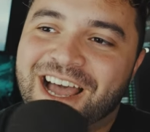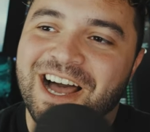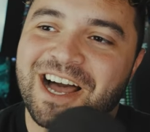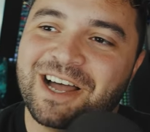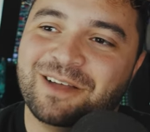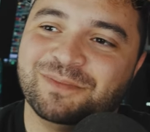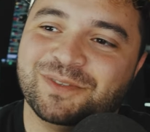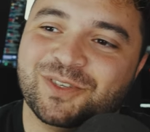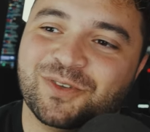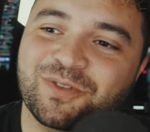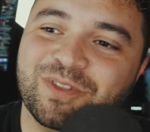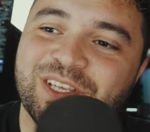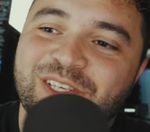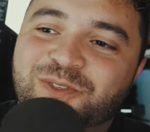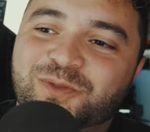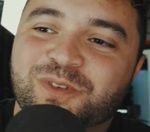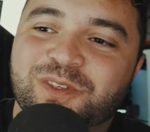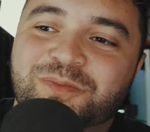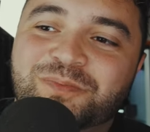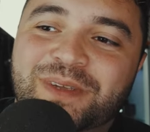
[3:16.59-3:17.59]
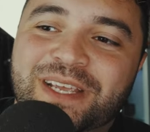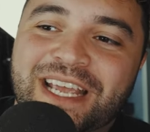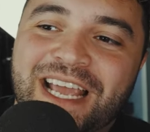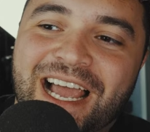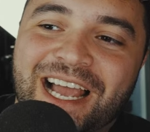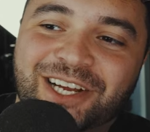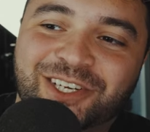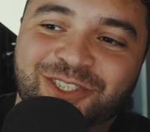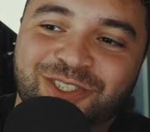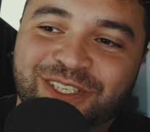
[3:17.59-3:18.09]
Um, so this was me
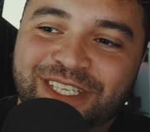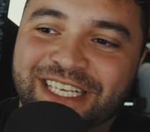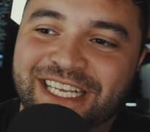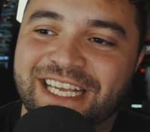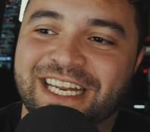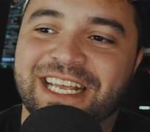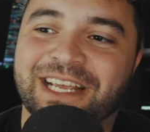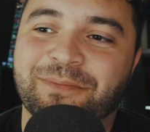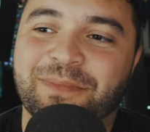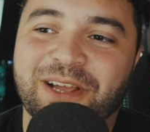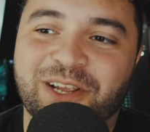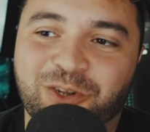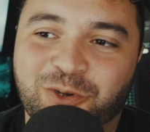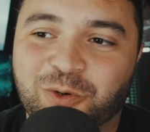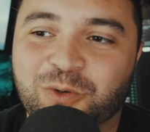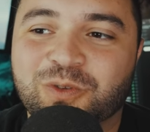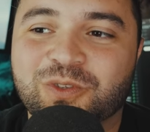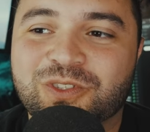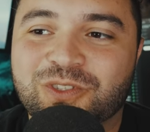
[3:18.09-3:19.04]
actually getting my gold